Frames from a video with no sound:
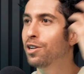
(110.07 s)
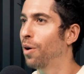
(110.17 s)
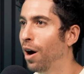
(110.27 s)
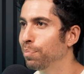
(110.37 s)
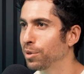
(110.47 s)
you know,
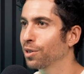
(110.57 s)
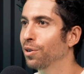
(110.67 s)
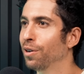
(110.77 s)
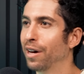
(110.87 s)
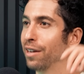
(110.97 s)

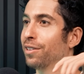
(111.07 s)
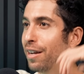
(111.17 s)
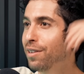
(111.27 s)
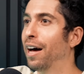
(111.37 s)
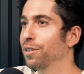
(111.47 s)
optical, and
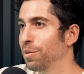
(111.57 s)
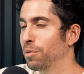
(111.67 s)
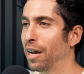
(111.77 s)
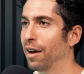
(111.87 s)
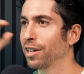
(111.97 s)
it allows them
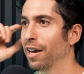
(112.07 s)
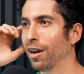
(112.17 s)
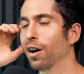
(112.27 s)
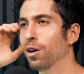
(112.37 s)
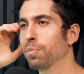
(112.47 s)
to
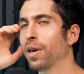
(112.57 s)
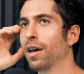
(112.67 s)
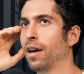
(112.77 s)
navigate home.